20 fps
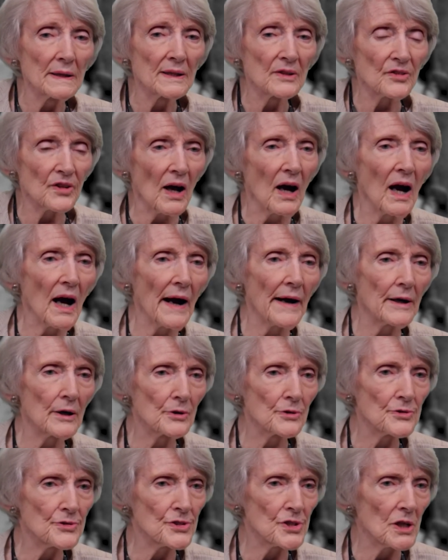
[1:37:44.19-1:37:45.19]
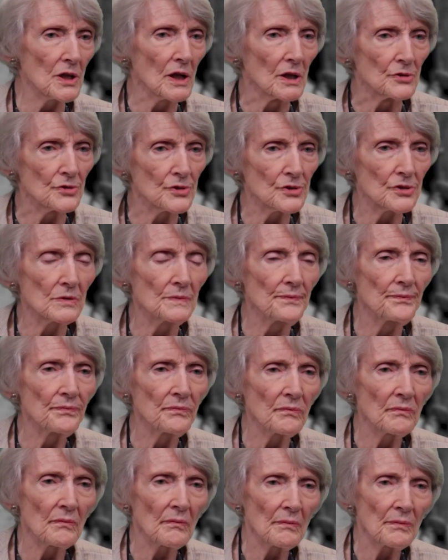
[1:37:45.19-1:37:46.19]
it's a hired judge.
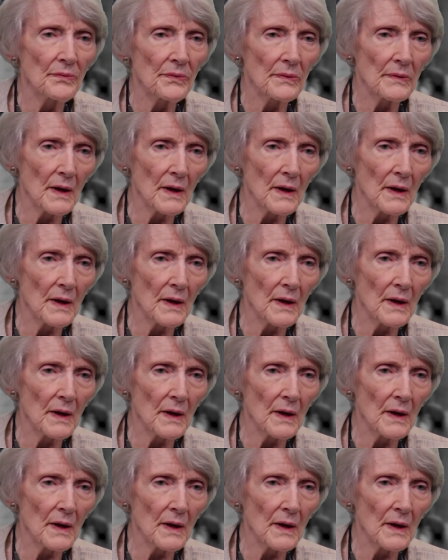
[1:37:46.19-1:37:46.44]
Oh.